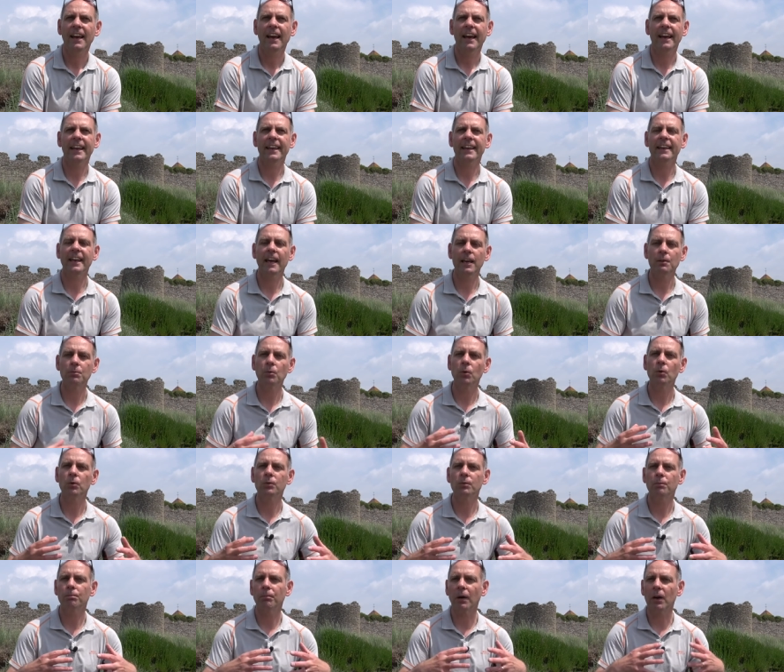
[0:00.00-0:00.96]
It
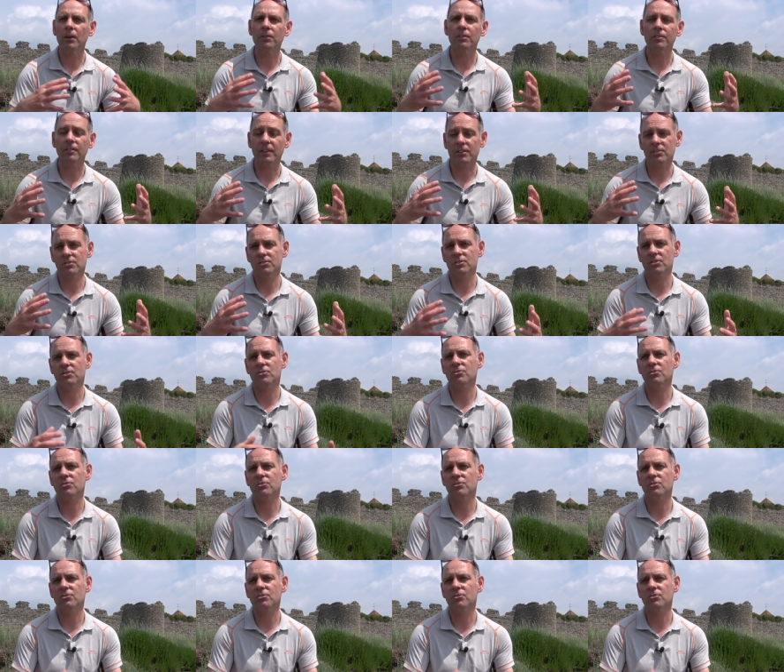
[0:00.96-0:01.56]
enabled both of us to